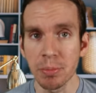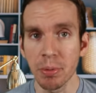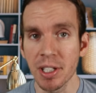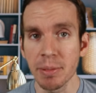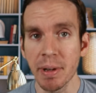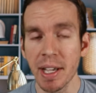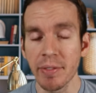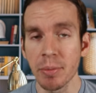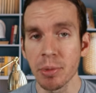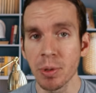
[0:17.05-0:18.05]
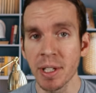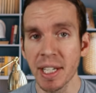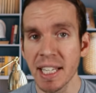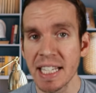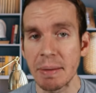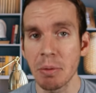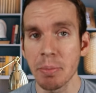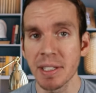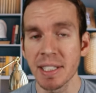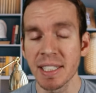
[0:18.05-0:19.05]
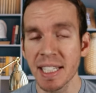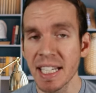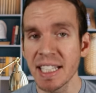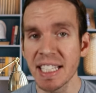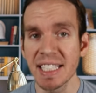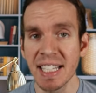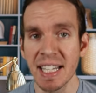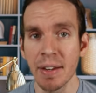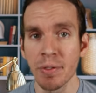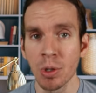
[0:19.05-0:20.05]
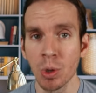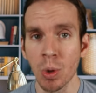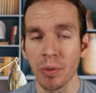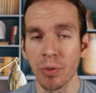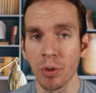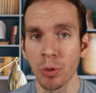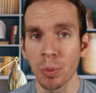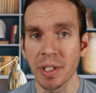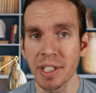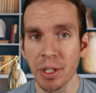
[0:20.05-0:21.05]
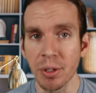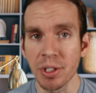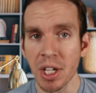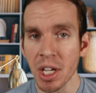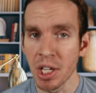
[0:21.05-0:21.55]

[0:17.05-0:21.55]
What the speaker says: plus banned from doing any type of business in the state of New York for 3 years.